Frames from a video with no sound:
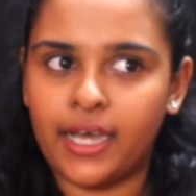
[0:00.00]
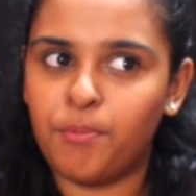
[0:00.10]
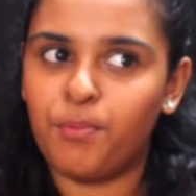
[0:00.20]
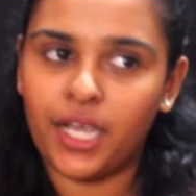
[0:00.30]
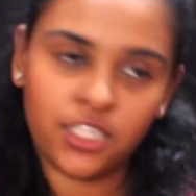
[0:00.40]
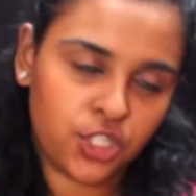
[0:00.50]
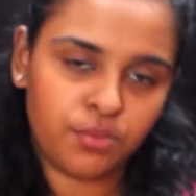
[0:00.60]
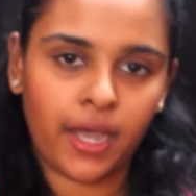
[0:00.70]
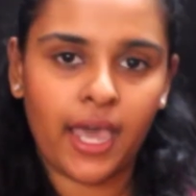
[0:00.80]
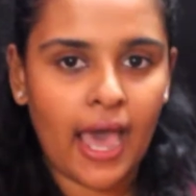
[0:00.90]
brushed my
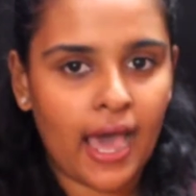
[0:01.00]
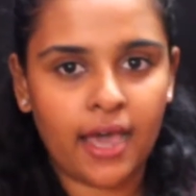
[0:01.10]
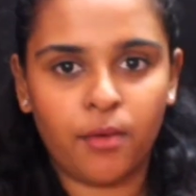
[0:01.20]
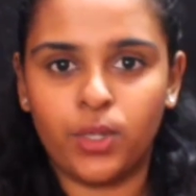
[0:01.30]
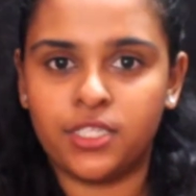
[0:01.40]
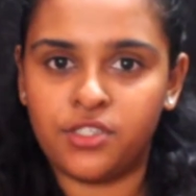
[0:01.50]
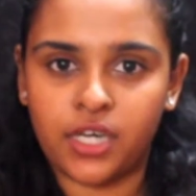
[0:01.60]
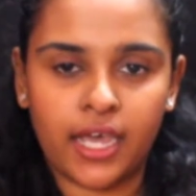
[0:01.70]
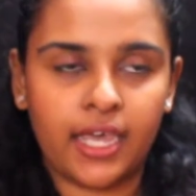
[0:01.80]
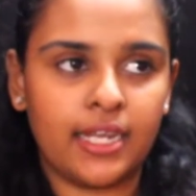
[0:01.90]
hair with
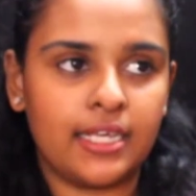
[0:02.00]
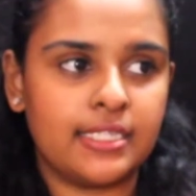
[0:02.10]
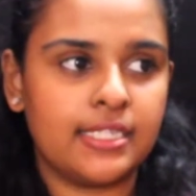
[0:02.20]
dryness